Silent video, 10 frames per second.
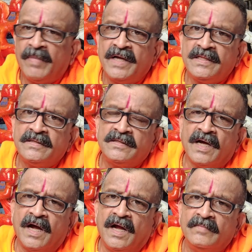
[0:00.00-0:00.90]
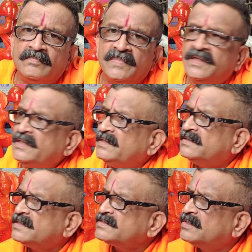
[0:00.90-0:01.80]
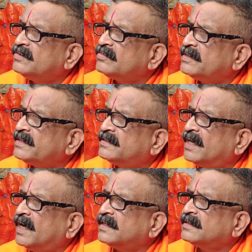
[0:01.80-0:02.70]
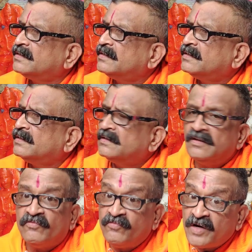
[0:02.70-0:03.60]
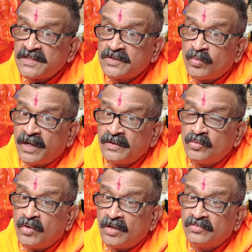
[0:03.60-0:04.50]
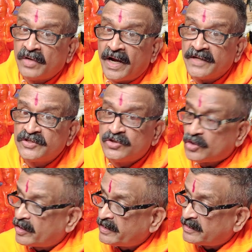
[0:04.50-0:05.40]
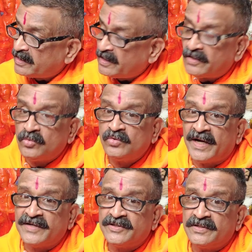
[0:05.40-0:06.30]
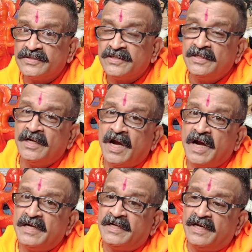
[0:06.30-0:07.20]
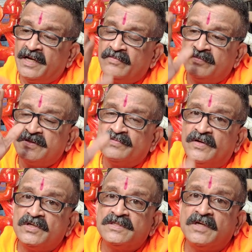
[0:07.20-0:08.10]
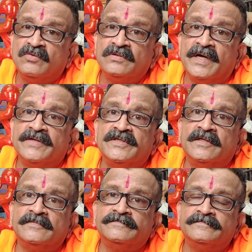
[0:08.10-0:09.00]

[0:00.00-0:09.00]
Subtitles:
By the time he just looked at that, the first one who got thrashed joined the two thrashers and gave this fellow a sound thrashing.